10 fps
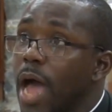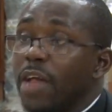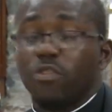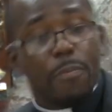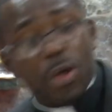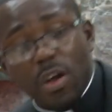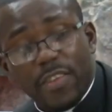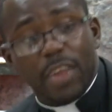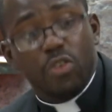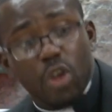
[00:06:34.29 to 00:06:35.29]
And so
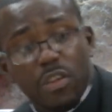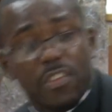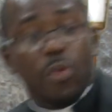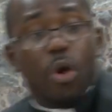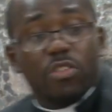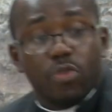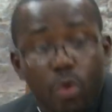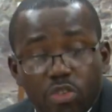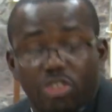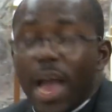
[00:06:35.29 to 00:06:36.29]
because I do not see what
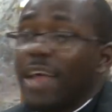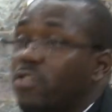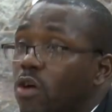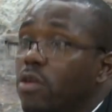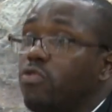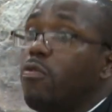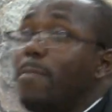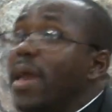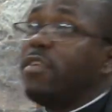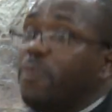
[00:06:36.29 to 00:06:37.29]
good she has done to
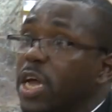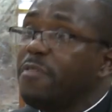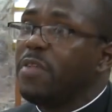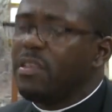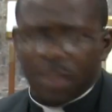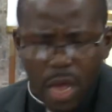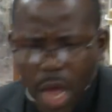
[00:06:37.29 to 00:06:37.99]
merit forgiveness,